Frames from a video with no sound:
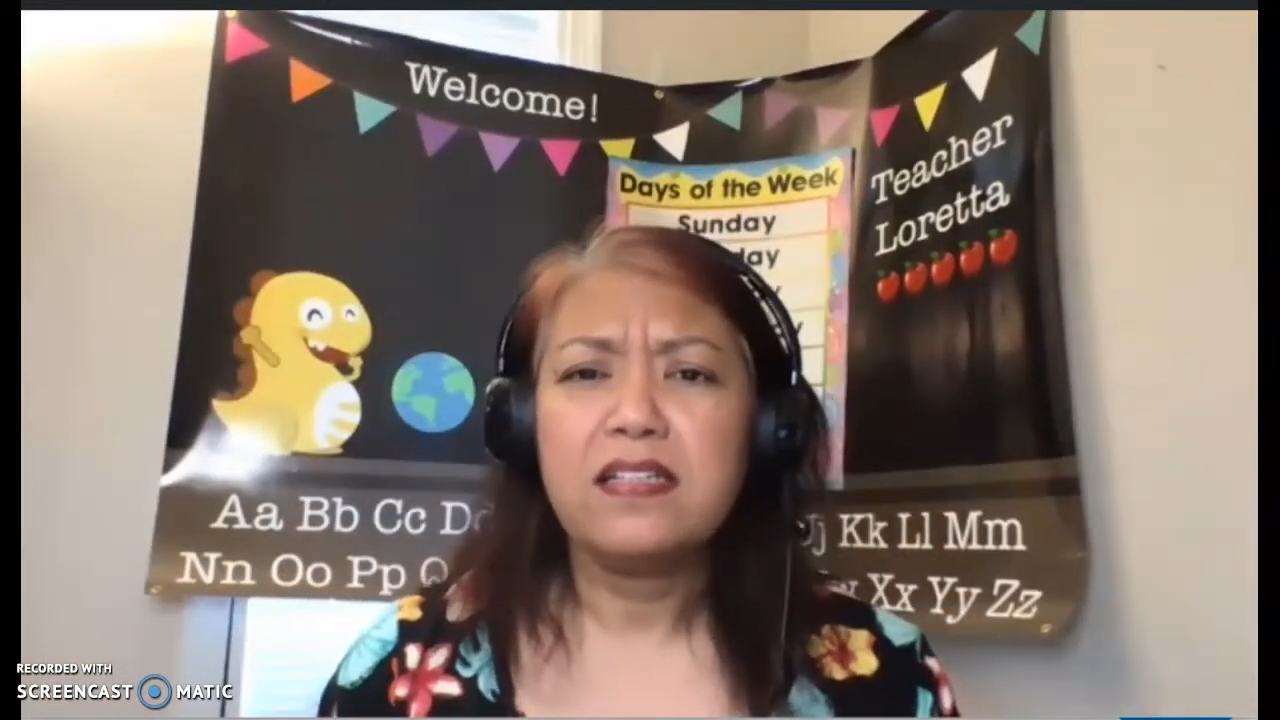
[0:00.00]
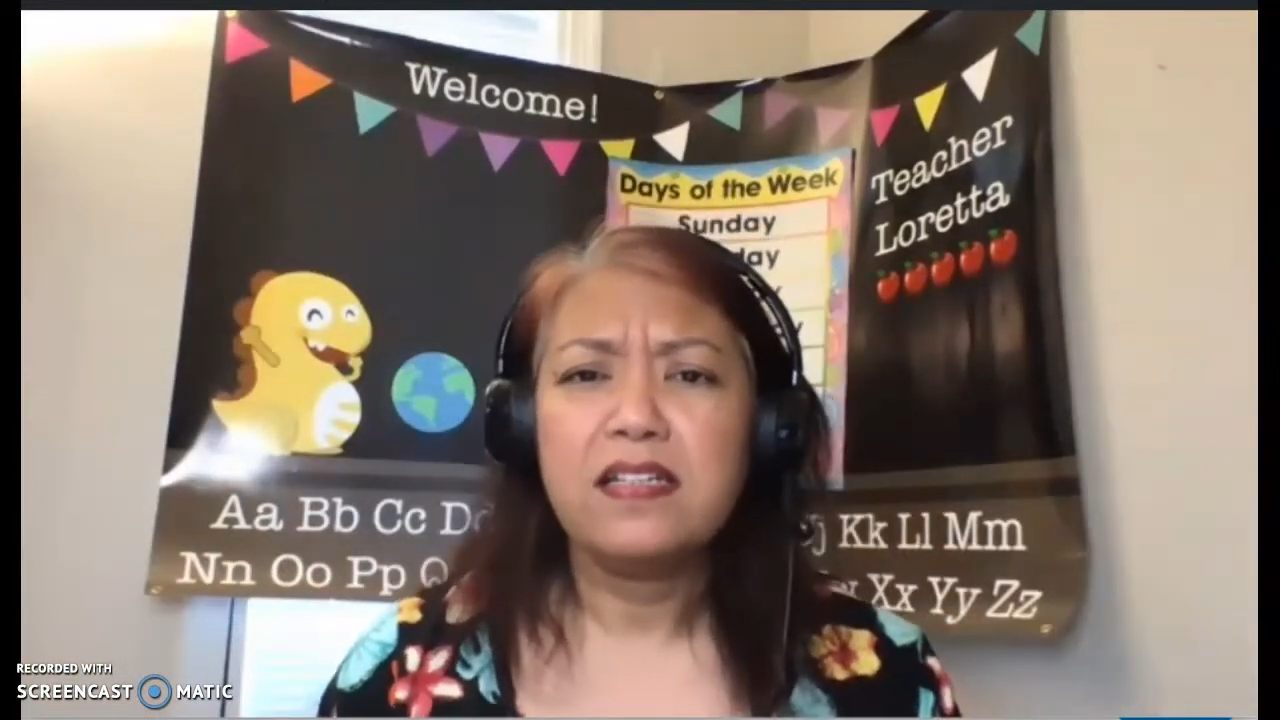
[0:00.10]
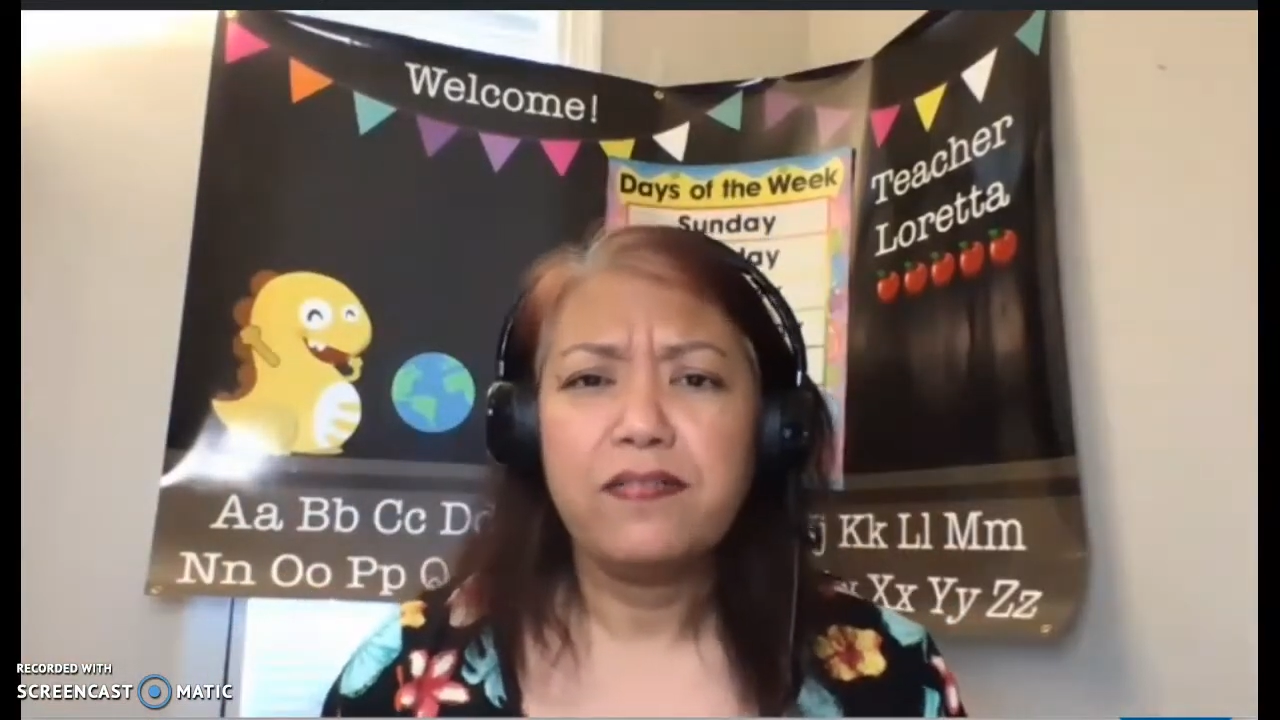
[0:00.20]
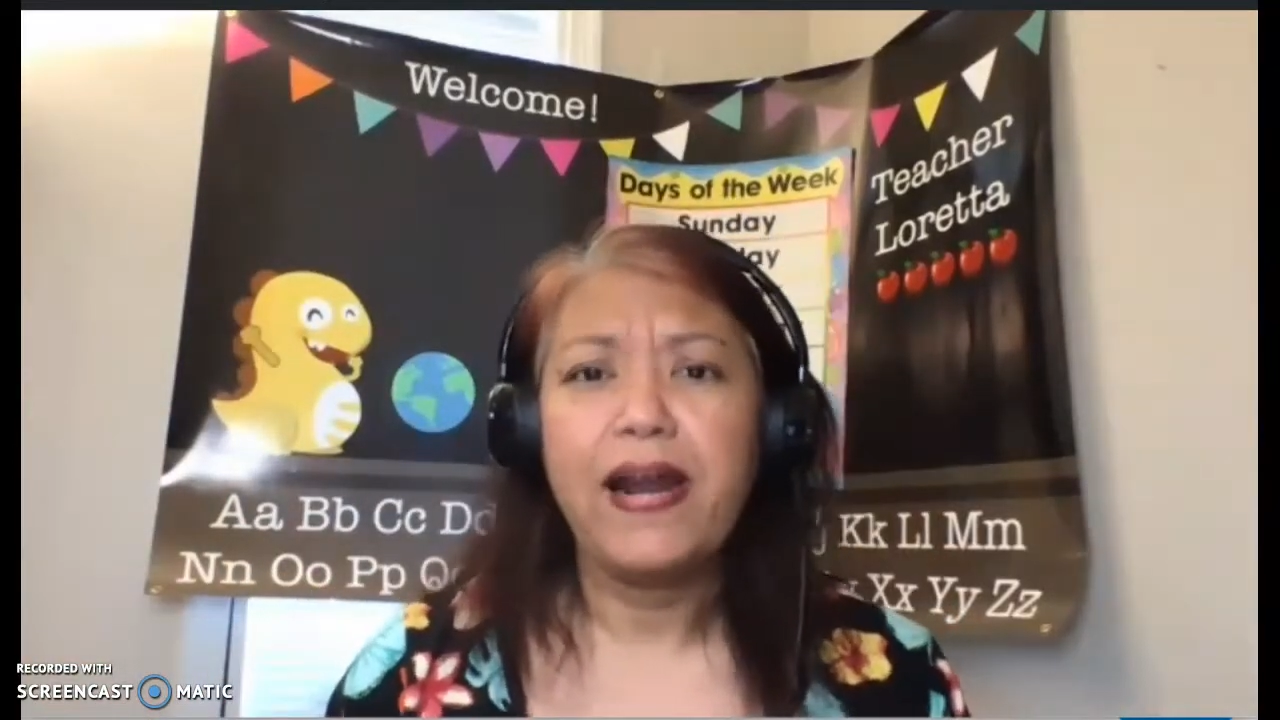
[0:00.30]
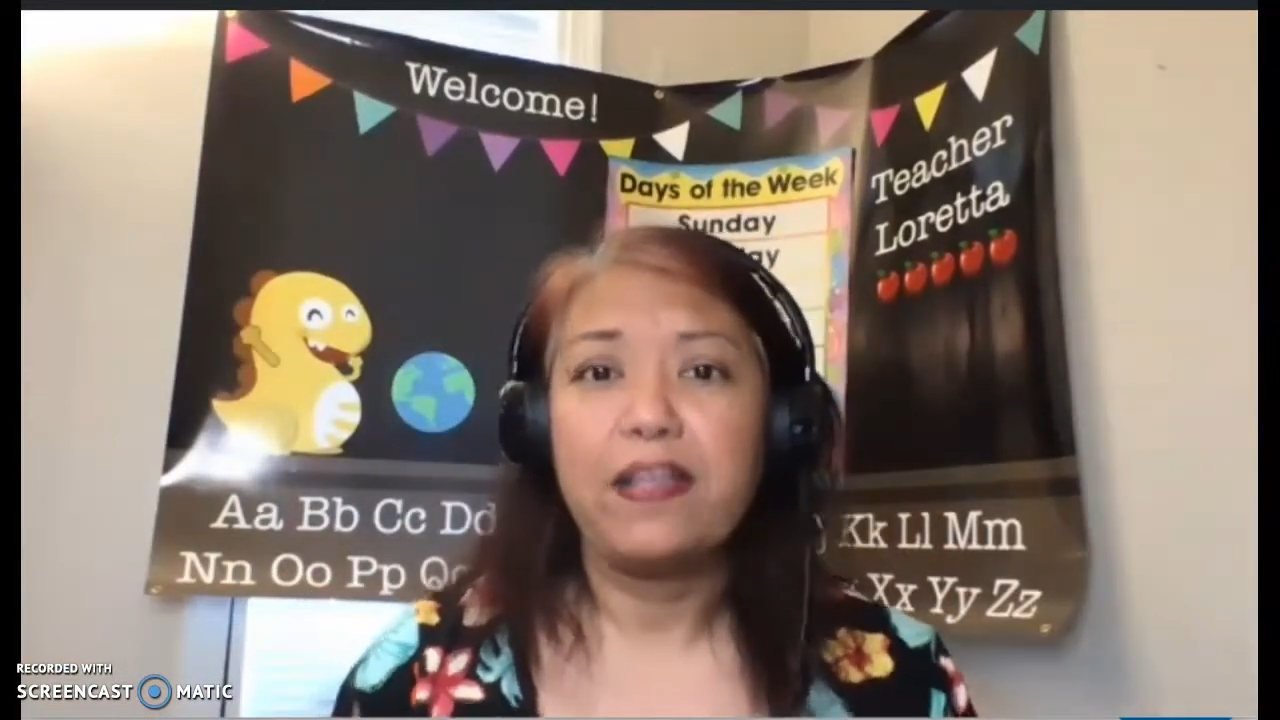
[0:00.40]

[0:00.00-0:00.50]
right,